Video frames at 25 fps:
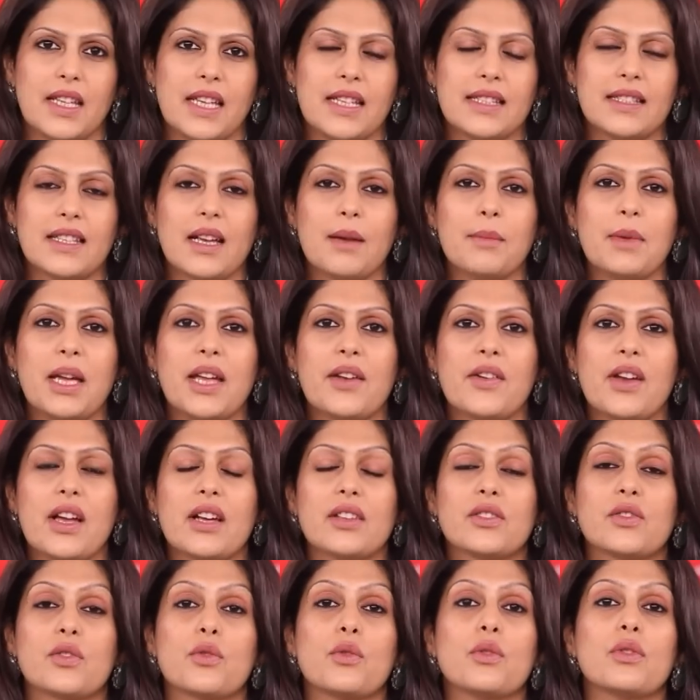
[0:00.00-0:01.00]
In some
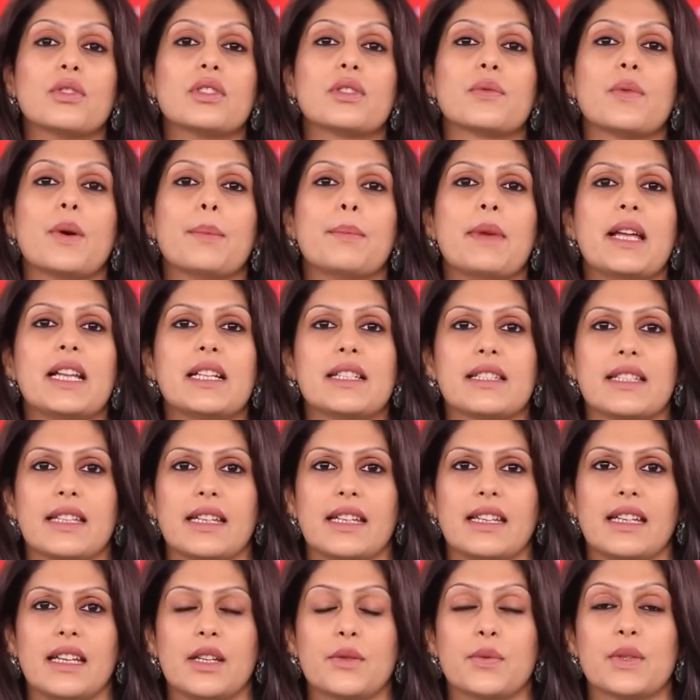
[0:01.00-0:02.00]
areas, roads were
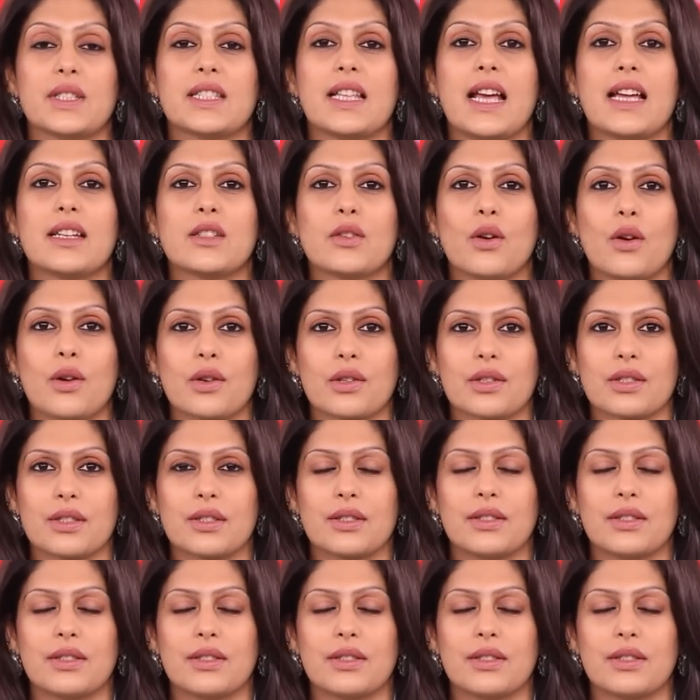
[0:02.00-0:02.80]
melting. It was that hot.